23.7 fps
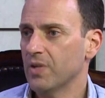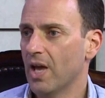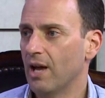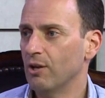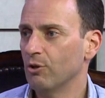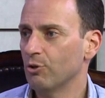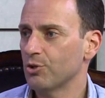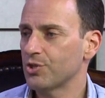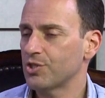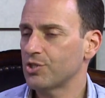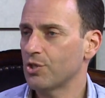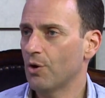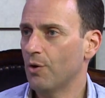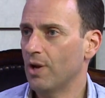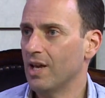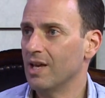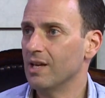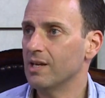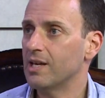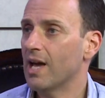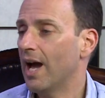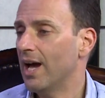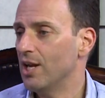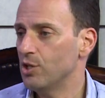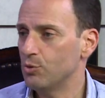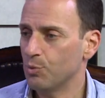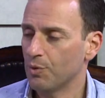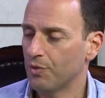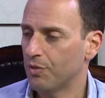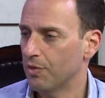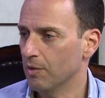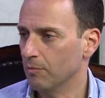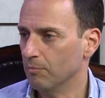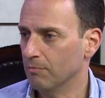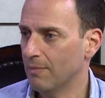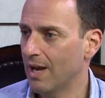And also engage
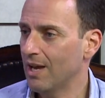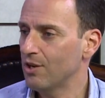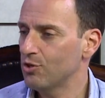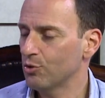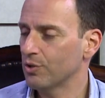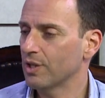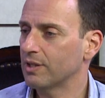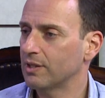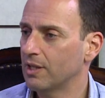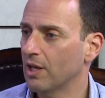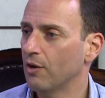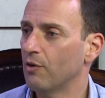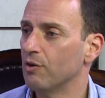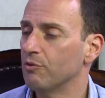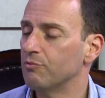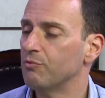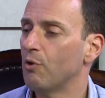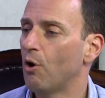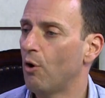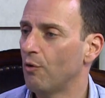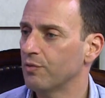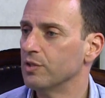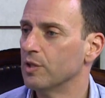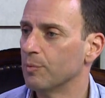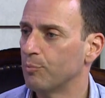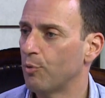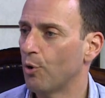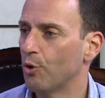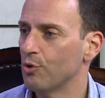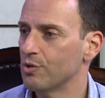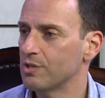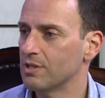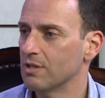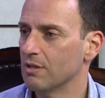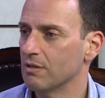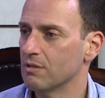with them. Make sure that they're involved in the
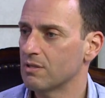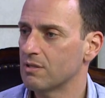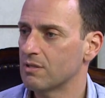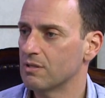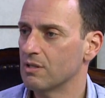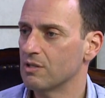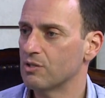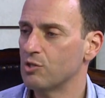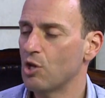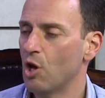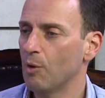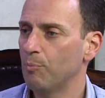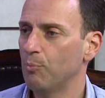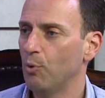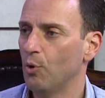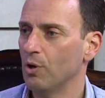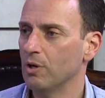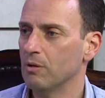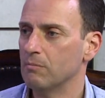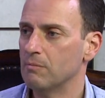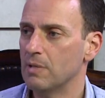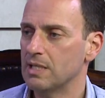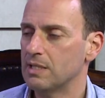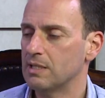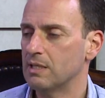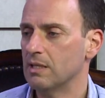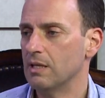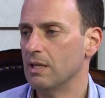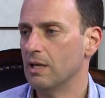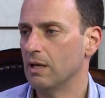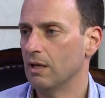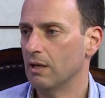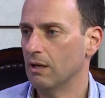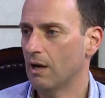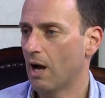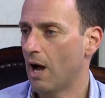process. There's no point in me
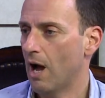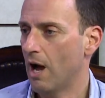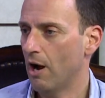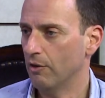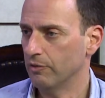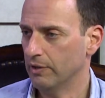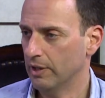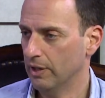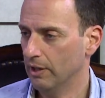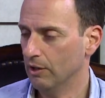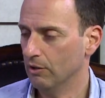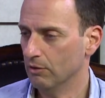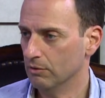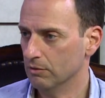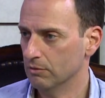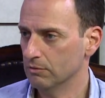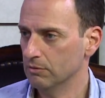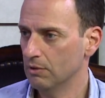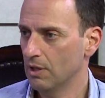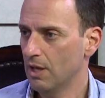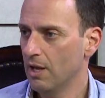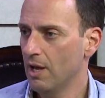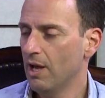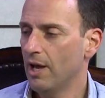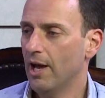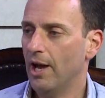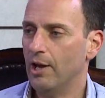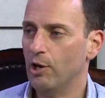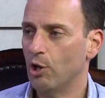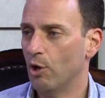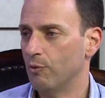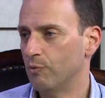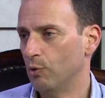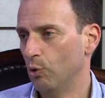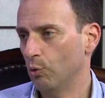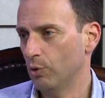sitting high on the hill
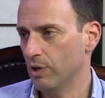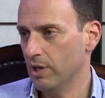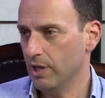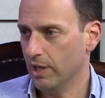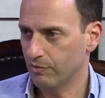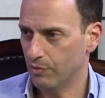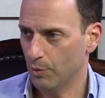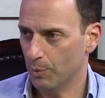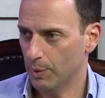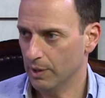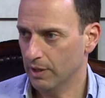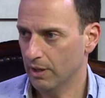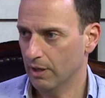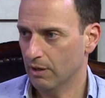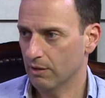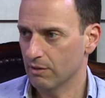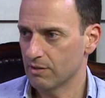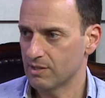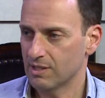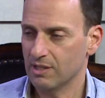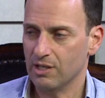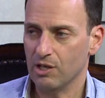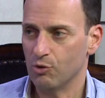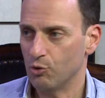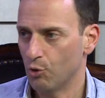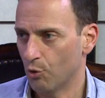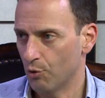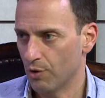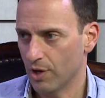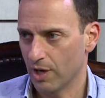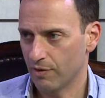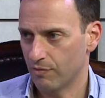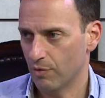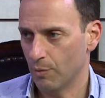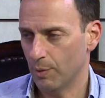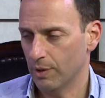and overlooking everyone else and
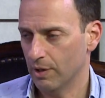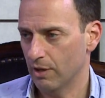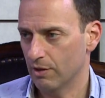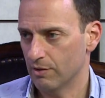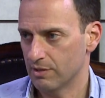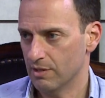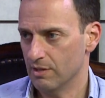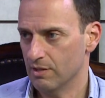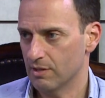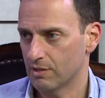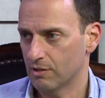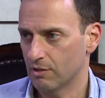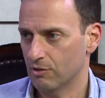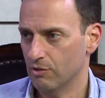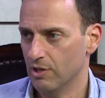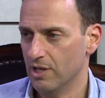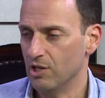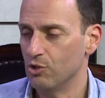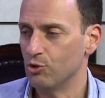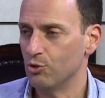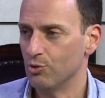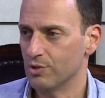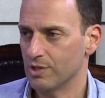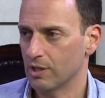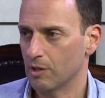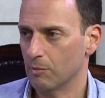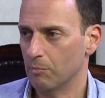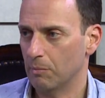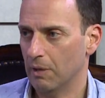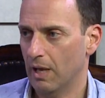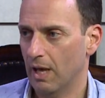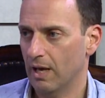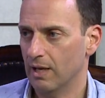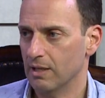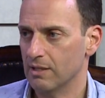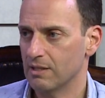ignoring everyone else's issues and
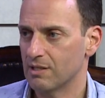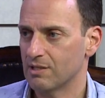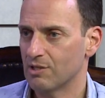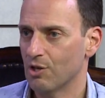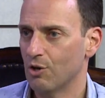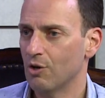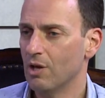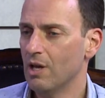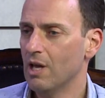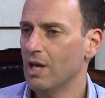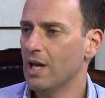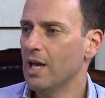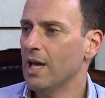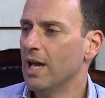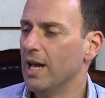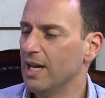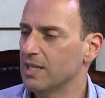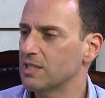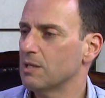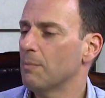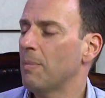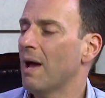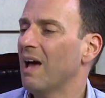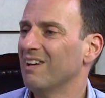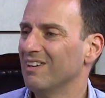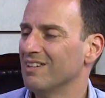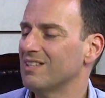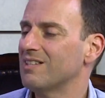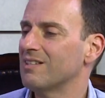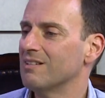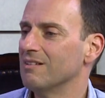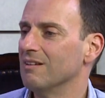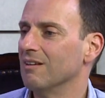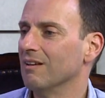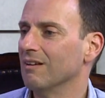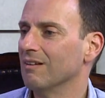complaints. So it's about
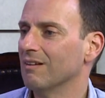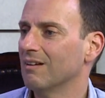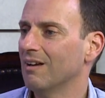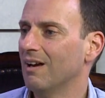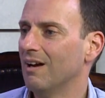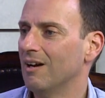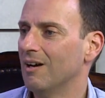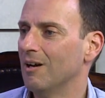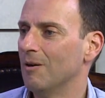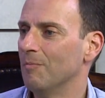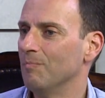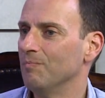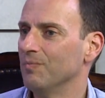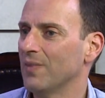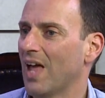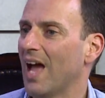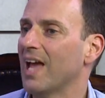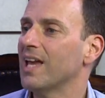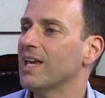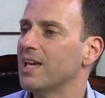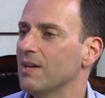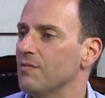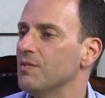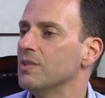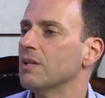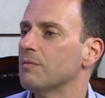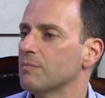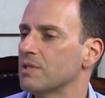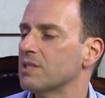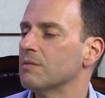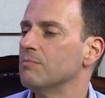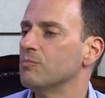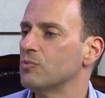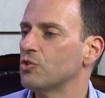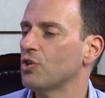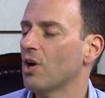listening and giving them
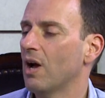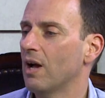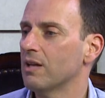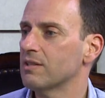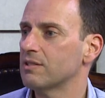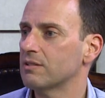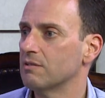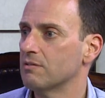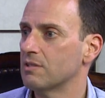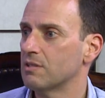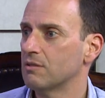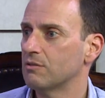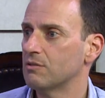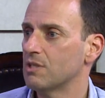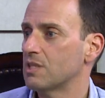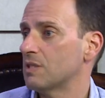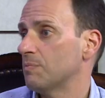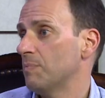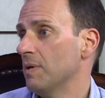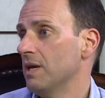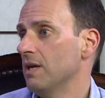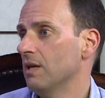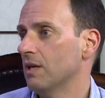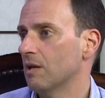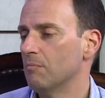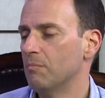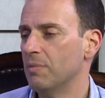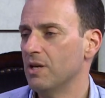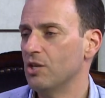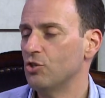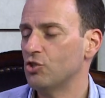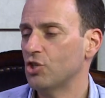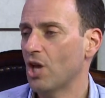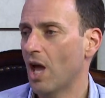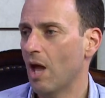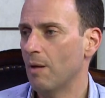some chance to speak and
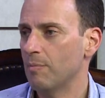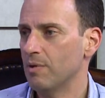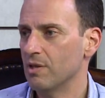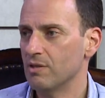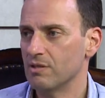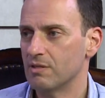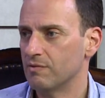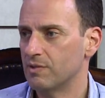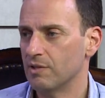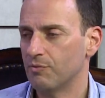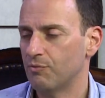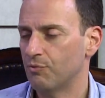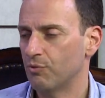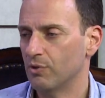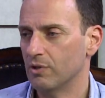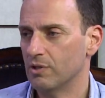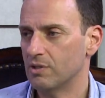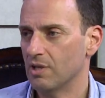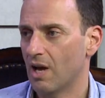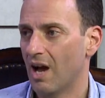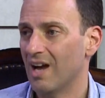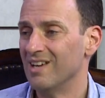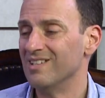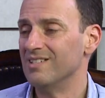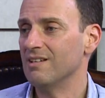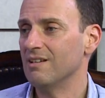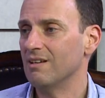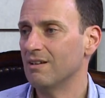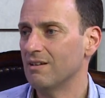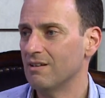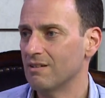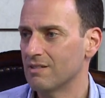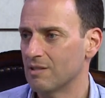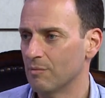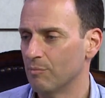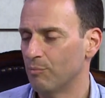be champions of different
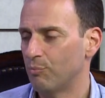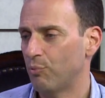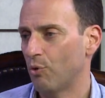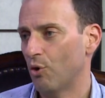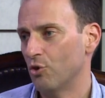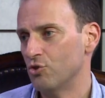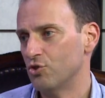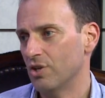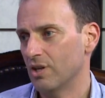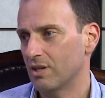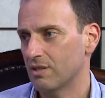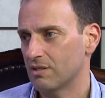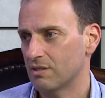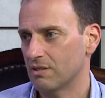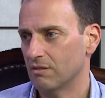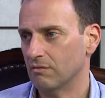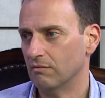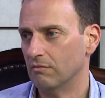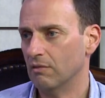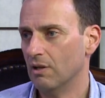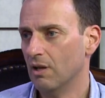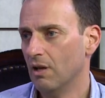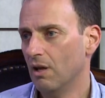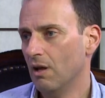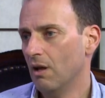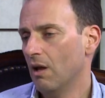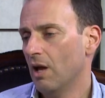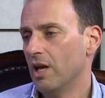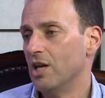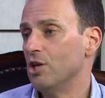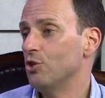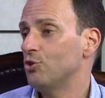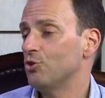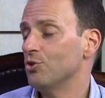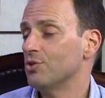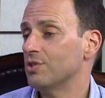ideas and projects and
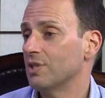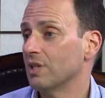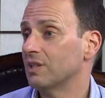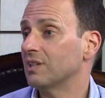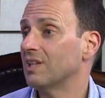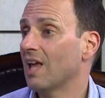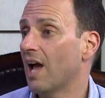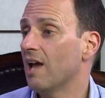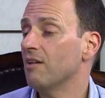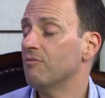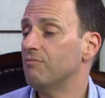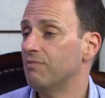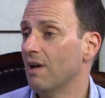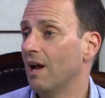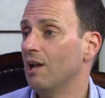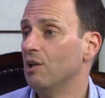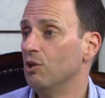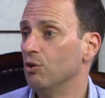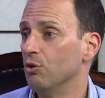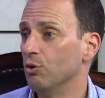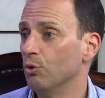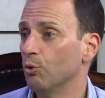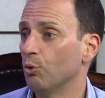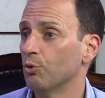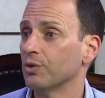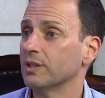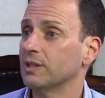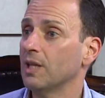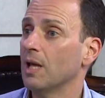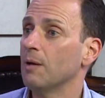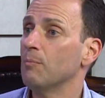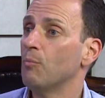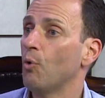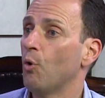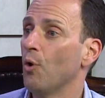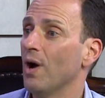issues that they value or that
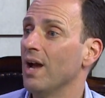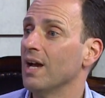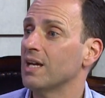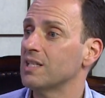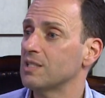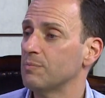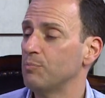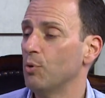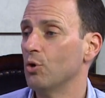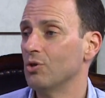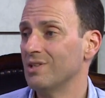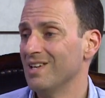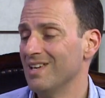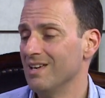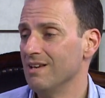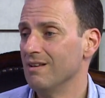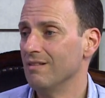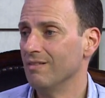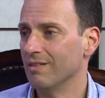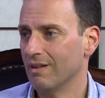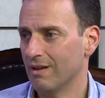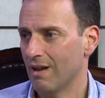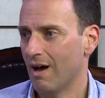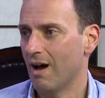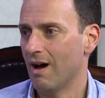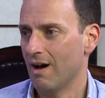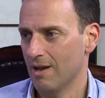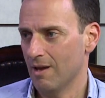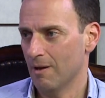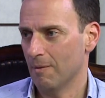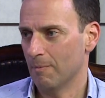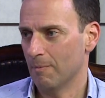they're more expert in than I